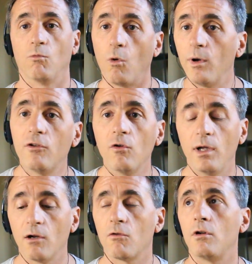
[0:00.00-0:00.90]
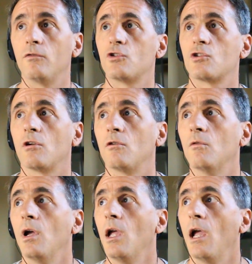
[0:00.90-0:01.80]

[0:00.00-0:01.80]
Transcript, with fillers: What we do here on the show,